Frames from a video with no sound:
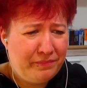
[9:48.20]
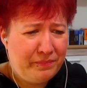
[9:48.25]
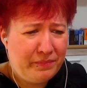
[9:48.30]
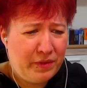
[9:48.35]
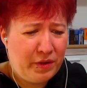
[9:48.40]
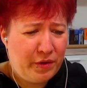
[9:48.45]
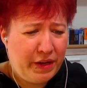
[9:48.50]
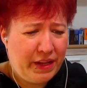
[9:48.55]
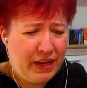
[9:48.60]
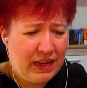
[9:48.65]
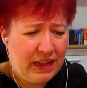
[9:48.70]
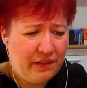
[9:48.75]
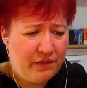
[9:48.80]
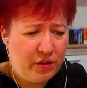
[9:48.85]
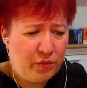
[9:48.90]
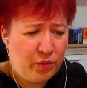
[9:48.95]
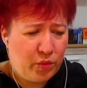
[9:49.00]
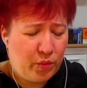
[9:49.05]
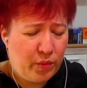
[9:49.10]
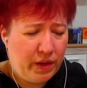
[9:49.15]
Very
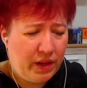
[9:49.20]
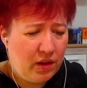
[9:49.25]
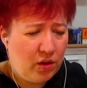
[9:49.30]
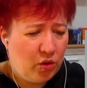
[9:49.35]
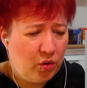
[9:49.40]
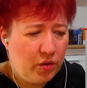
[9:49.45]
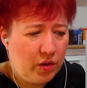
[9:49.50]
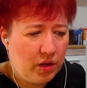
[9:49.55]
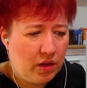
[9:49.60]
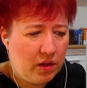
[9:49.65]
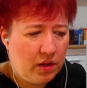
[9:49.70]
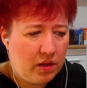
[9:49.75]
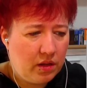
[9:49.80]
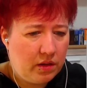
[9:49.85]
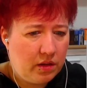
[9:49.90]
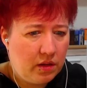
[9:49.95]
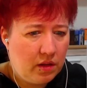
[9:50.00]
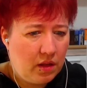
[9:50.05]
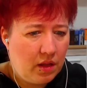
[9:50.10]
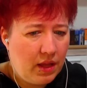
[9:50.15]
clever, Rory. Oh
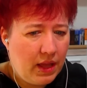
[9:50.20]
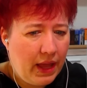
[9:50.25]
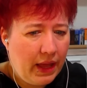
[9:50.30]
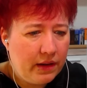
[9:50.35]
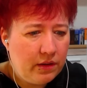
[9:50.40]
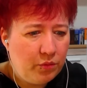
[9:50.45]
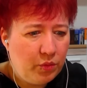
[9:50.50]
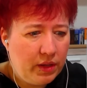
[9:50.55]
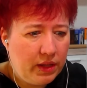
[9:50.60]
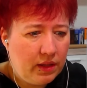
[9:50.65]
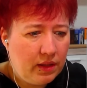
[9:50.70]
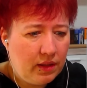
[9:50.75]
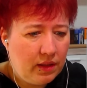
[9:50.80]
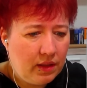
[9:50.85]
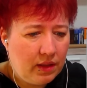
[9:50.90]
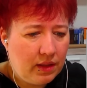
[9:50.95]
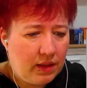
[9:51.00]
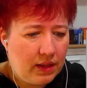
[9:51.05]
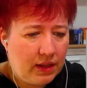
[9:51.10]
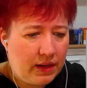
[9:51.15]
god. How do we
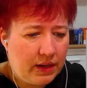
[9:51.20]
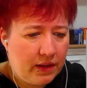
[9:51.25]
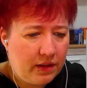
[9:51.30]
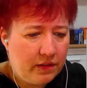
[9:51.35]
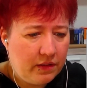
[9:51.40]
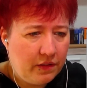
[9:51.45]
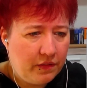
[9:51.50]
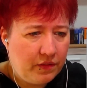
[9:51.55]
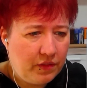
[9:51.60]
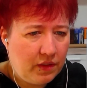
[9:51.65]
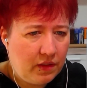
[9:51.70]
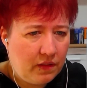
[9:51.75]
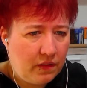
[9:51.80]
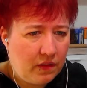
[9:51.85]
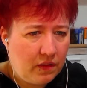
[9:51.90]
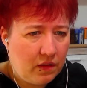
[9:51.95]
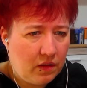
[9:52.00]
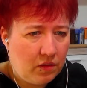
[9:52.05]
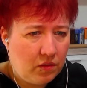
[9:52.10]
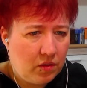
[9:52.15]
get out of this,
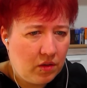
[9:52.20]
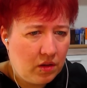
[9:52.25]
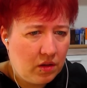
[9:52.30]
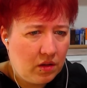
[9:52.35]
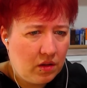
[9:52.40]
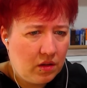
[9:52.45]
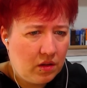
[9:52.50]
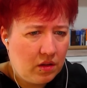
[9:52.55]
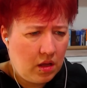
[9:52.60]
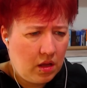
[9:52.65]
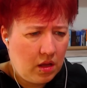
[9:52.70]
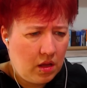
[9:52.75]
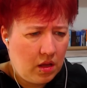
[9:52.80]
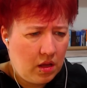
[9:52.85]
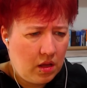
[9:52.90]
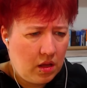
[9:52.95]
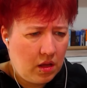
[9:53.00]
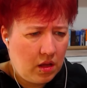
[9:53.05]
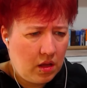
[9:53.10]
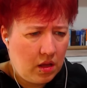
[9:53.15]
though? It is
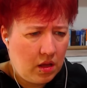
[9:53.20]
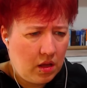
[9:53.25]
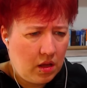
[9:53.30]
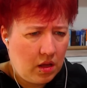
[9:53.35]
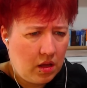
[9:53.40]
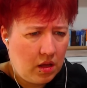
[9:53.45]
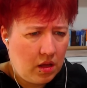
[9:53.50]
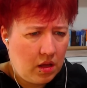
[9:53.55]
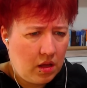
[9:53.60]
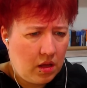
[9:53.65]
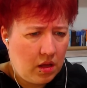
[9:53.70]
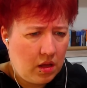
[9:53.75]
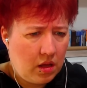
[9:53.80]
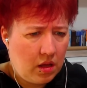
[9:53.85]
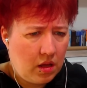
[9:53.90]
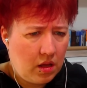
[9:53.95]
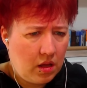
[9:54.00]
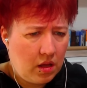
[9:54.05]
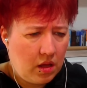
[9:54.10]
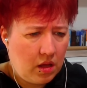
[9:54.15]
normal to
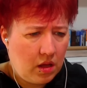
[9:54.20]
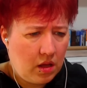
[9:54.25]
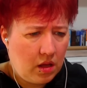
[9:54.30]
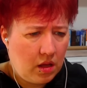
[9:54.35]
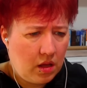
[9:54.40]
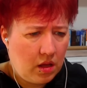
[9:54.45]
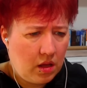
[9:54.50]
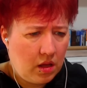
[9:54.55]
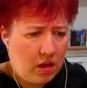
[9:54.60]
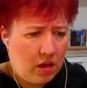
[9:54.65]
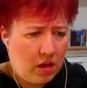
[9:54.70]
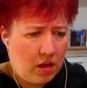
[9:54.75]
experience fear during your